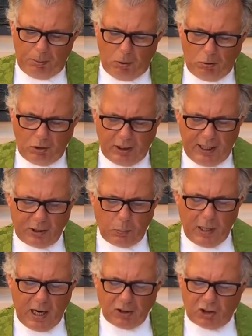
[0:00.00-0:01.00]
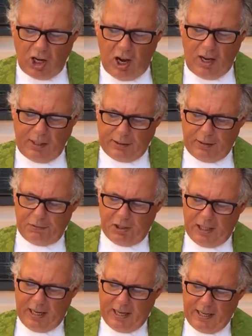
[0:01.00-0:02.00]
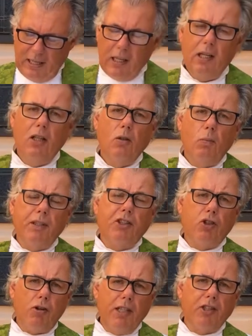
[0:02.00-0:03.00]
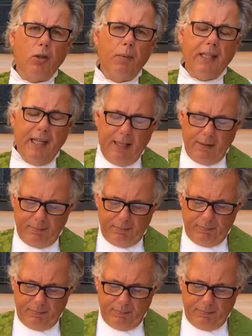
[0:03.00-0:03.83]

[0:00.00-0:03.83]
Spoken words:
Paul says we are jars of clay with treasure within.